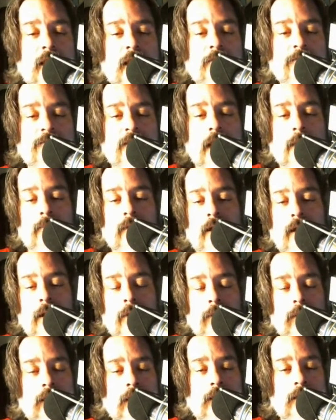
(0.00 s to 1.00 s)
family
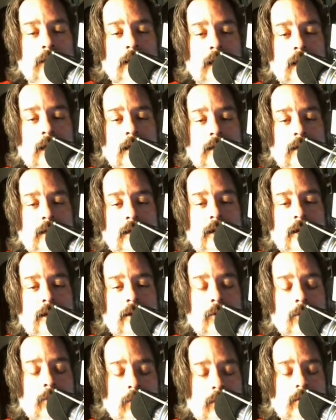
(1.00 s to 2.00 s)
going
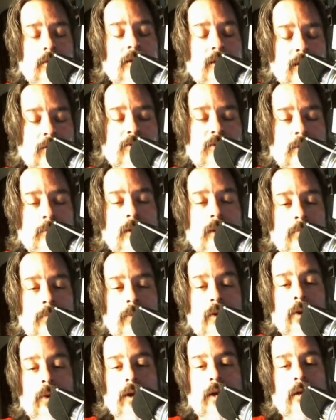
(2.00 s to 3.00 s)
or somebody
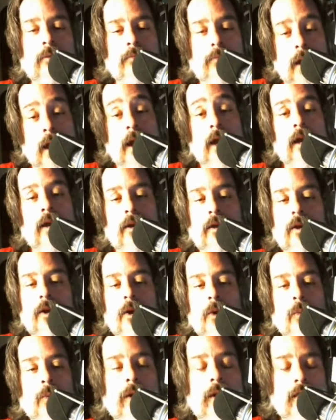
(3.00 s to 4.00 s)
going and buying
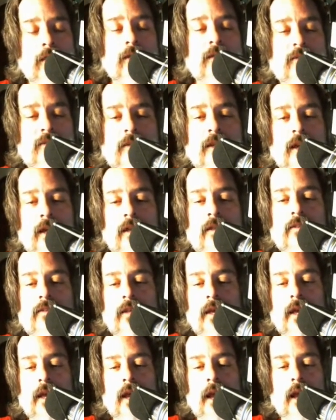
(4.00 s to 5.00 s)
one of these things
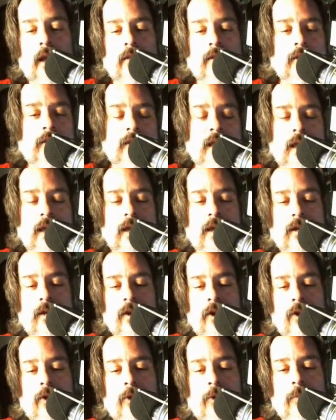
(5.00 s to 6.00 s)
and then taking it
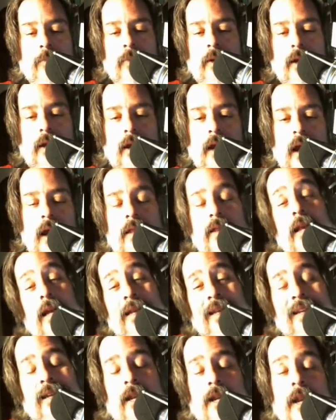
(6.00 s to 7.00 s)
home, and
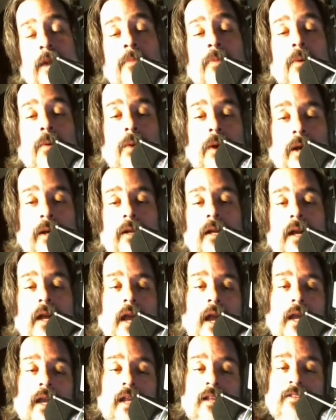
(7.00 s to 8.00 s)
number one,
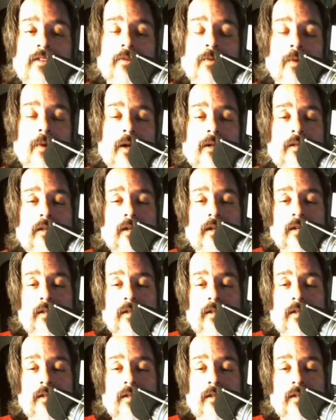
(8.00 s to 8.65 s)
it isn't what